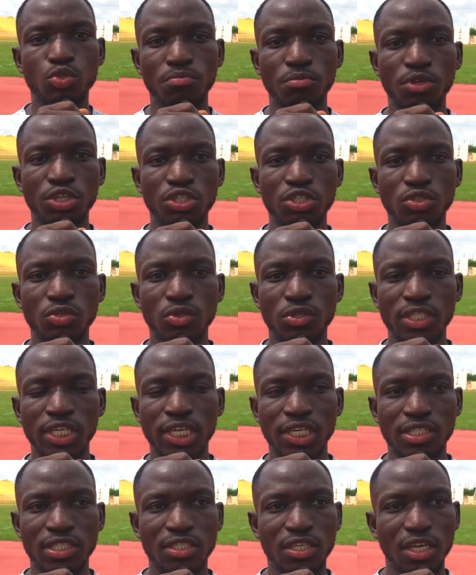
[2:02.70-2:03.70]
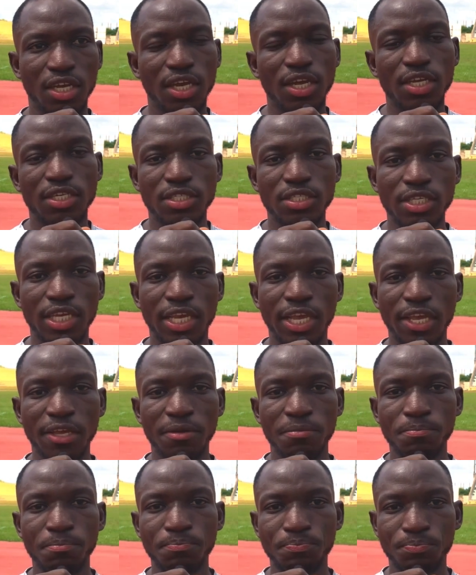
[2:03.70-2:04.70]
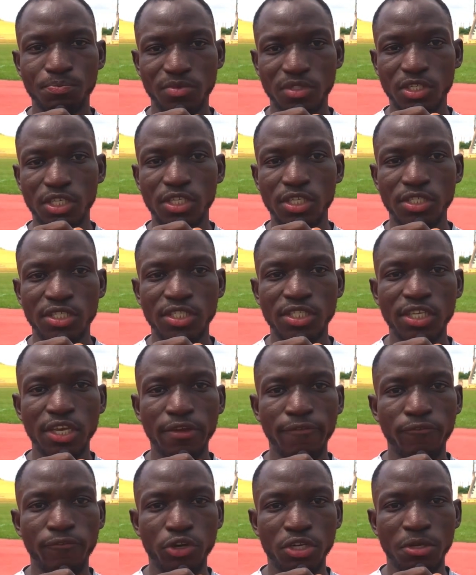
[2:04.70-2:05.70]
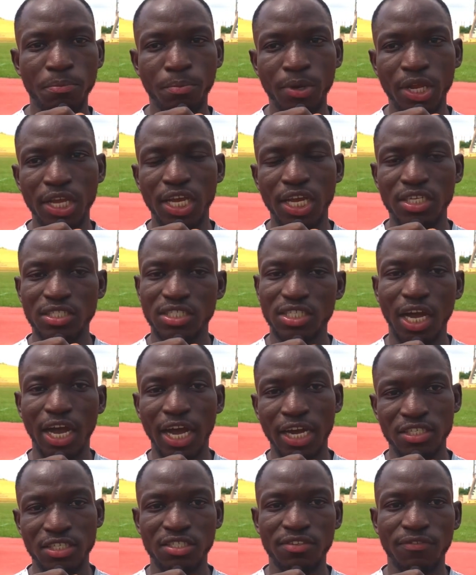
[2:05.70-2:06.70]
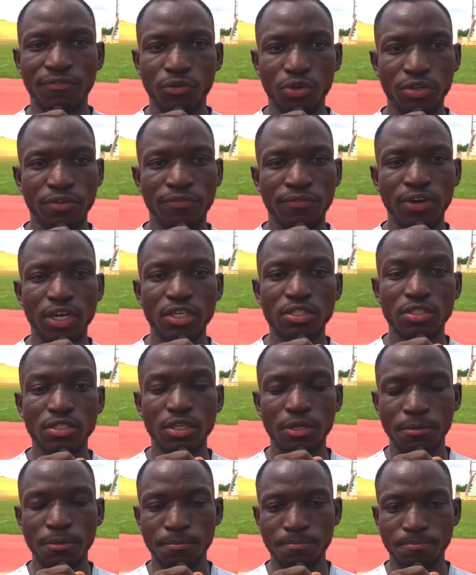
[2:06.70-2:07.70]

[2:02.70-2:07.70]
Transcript: to make sure that the game is safe for the players and for the fans.